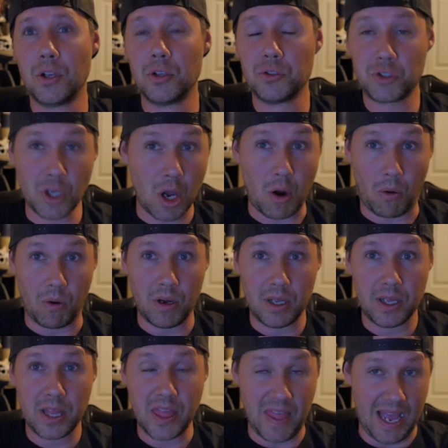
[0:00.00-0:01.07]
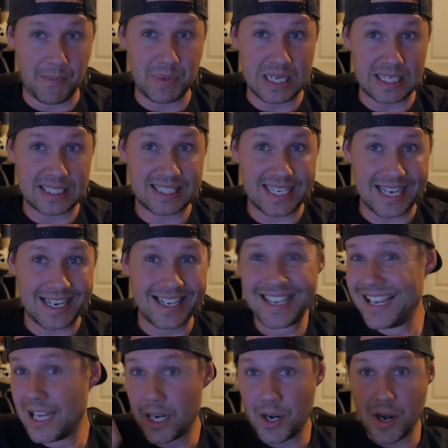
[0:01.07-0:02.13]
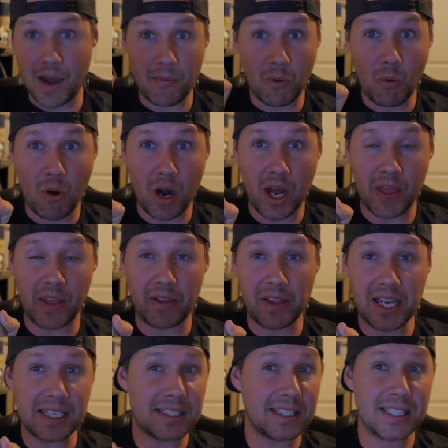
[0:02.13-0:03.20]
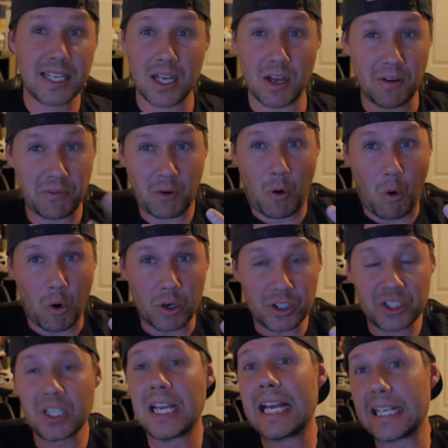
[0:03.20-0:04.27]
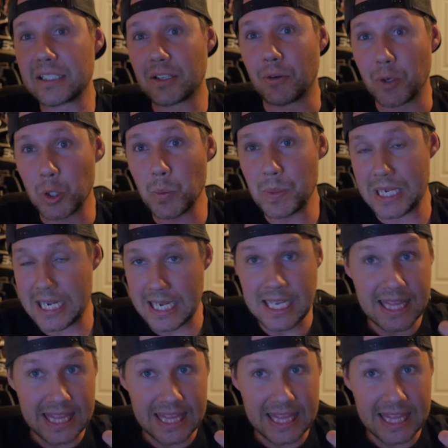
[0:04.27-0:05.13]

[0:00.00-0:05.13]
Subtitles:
So, that being said, number one on the list, of course, is going to be